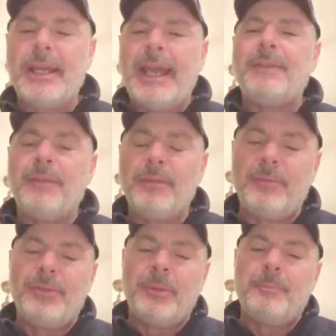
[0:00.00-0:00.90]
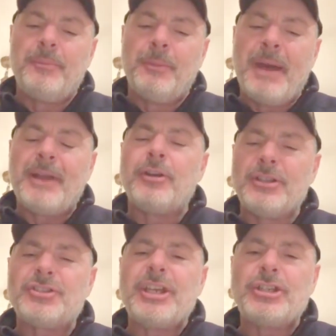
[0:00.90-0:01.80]
And the better
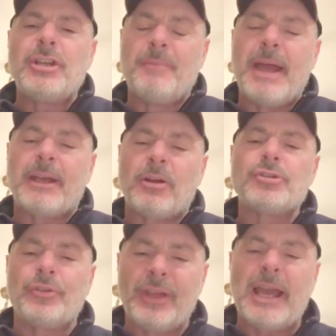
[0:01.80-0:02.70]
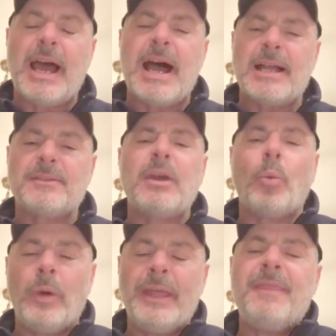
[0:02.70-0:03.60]
decision makers are the guys
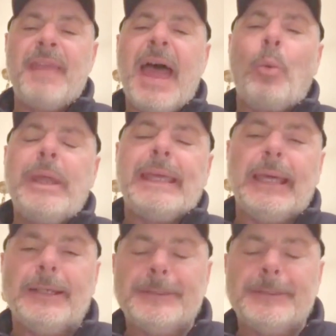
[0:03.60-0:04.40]
that win that week.